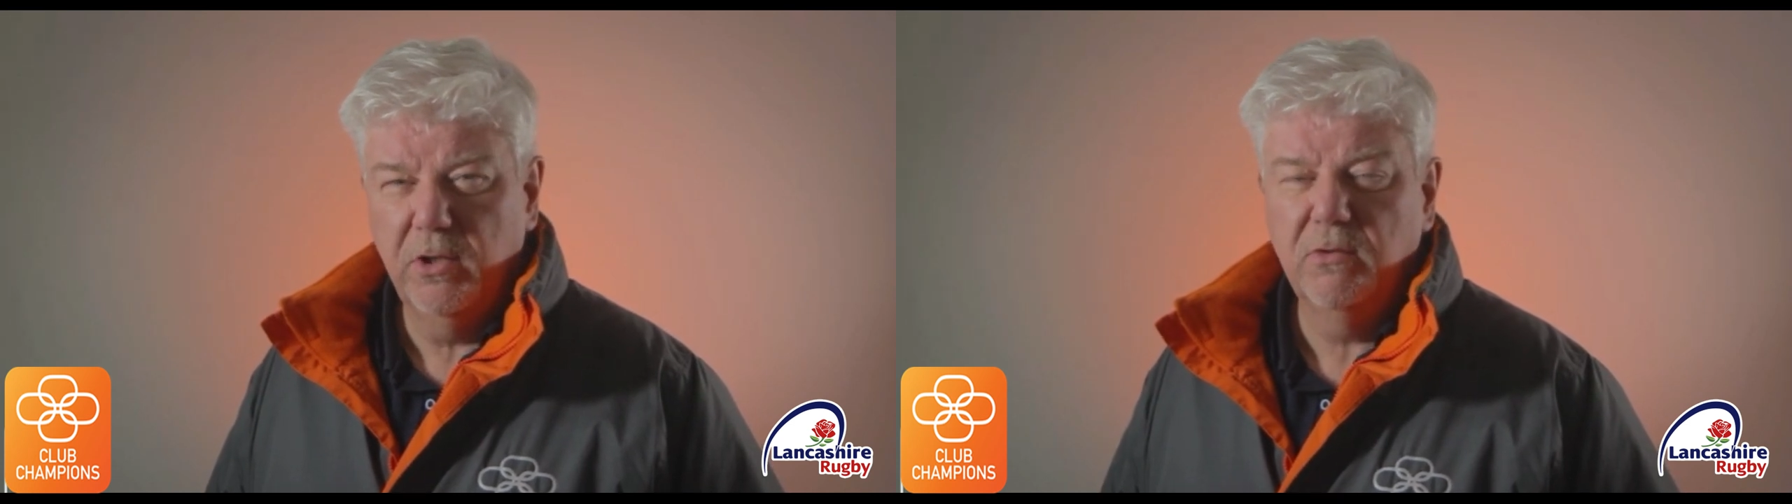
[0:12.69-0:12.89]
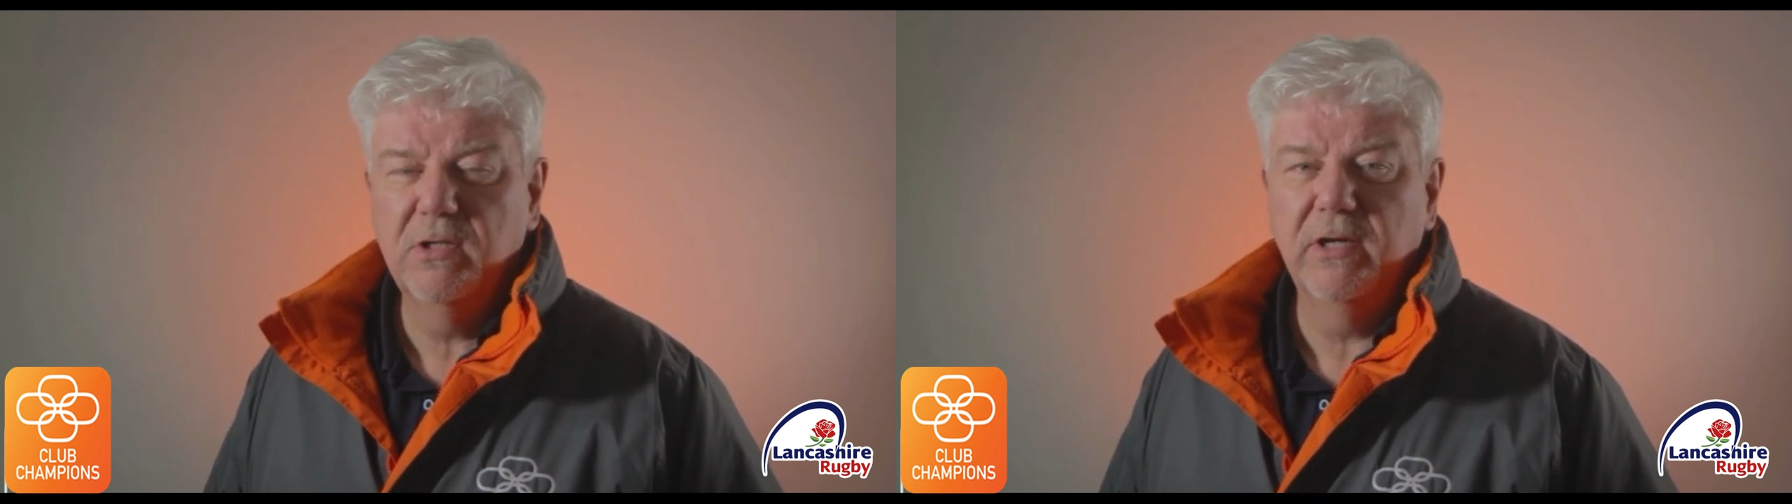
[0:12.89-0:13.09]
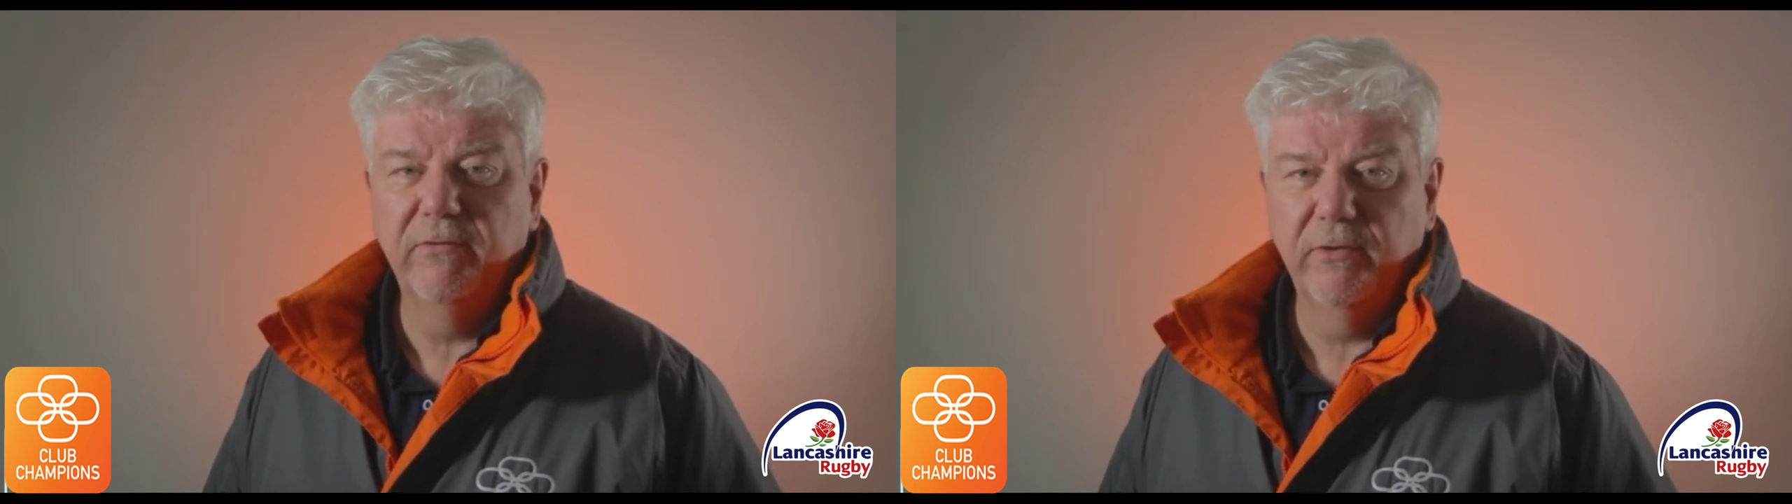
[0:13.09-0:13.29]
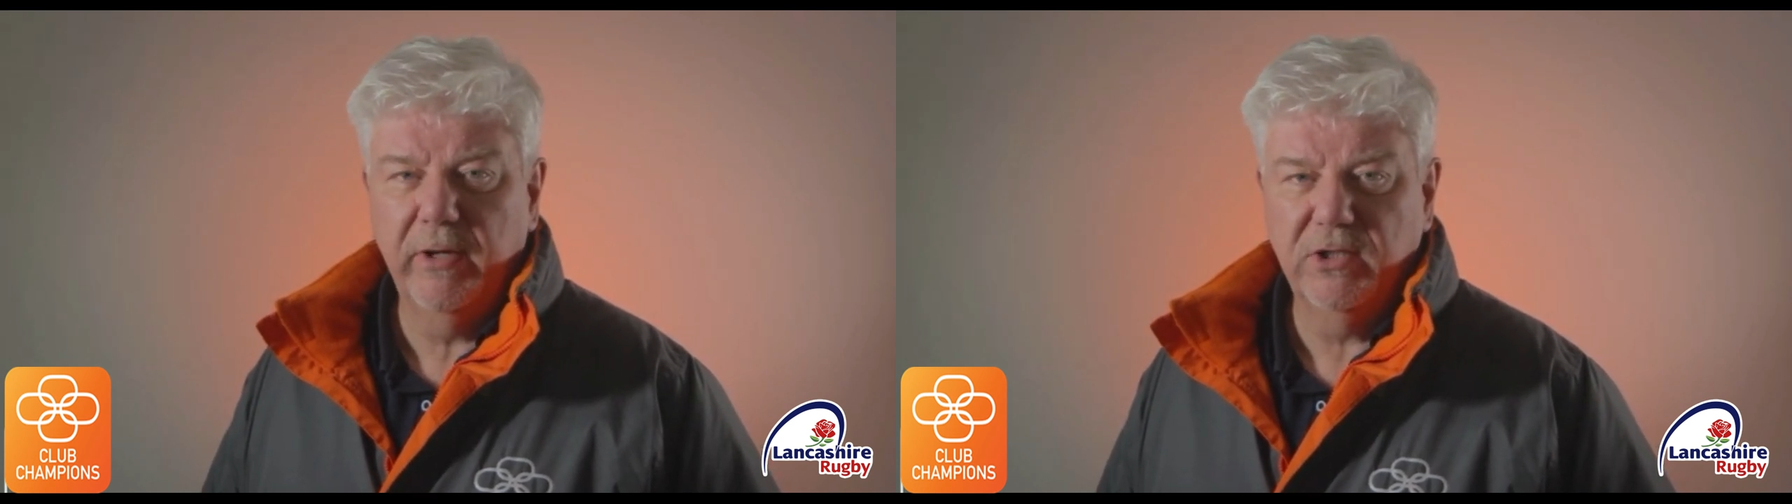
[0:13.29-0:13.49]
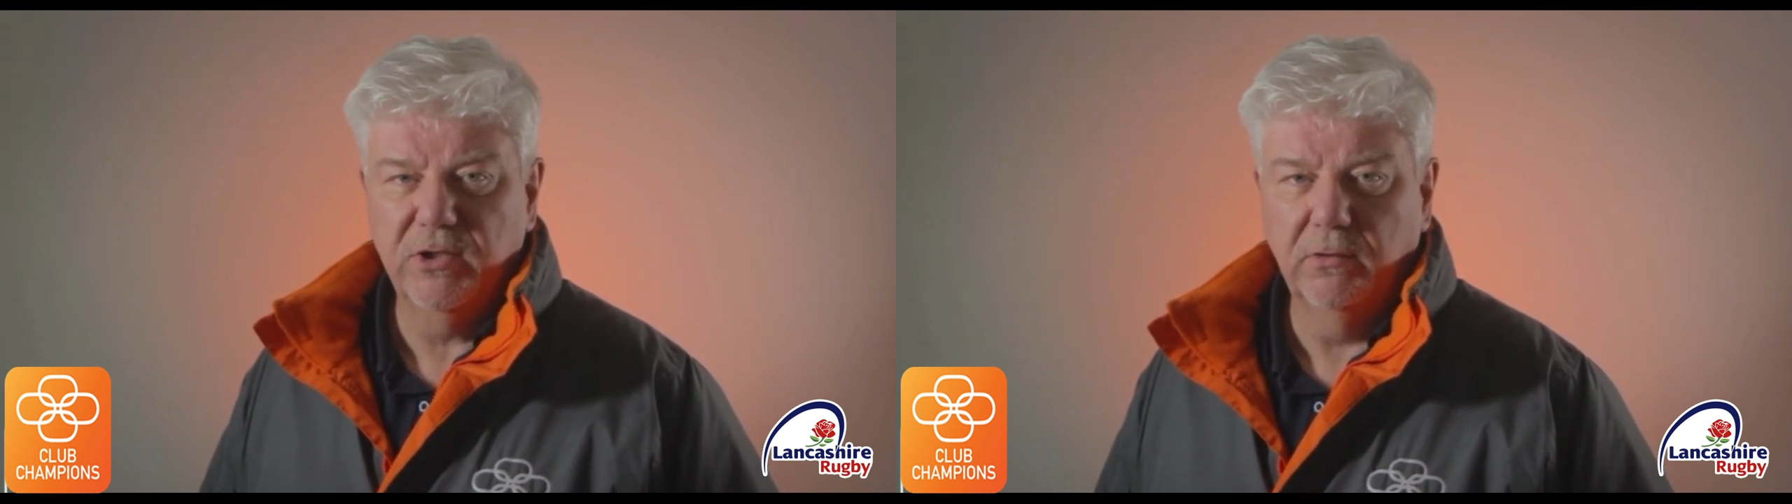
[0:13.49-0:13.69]
hugely
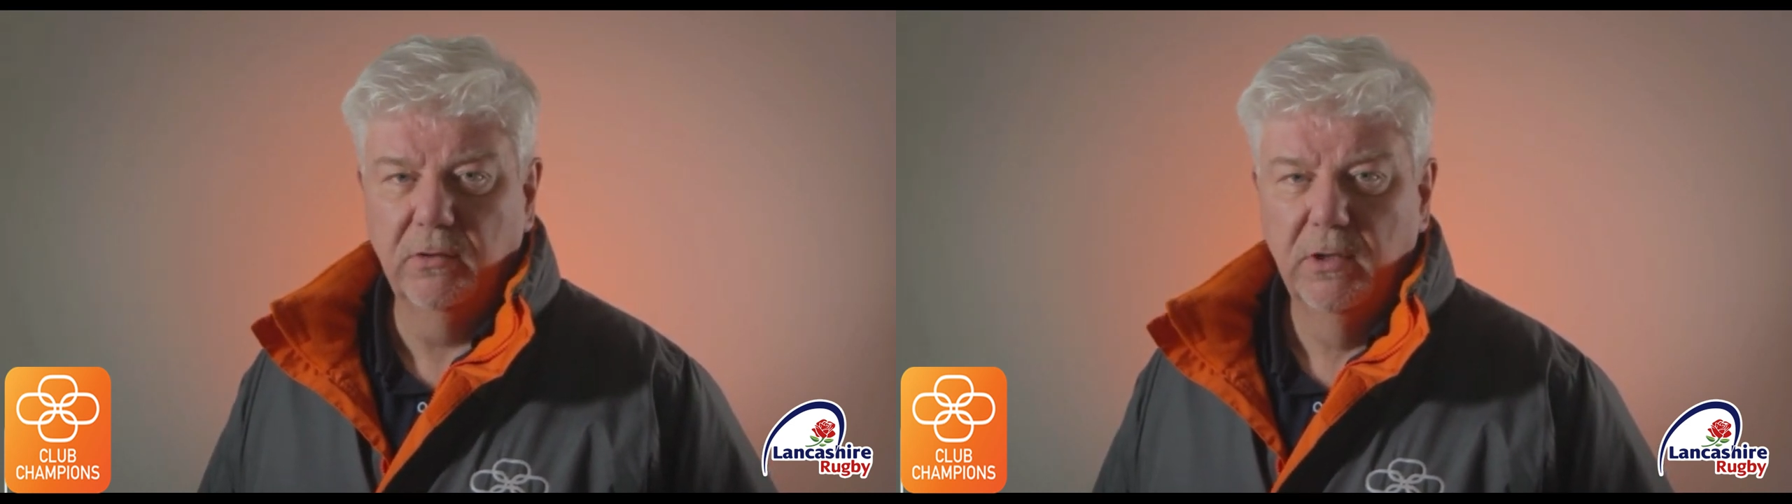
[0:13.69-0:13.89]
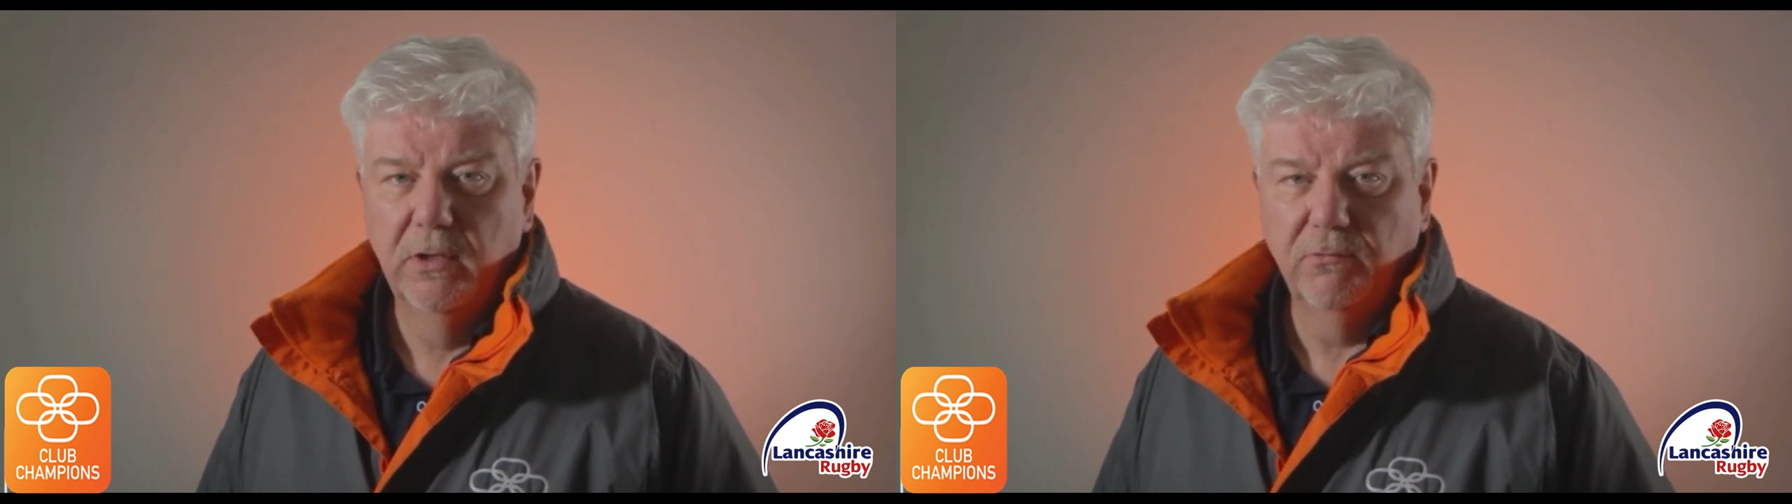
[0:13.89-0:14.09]
influential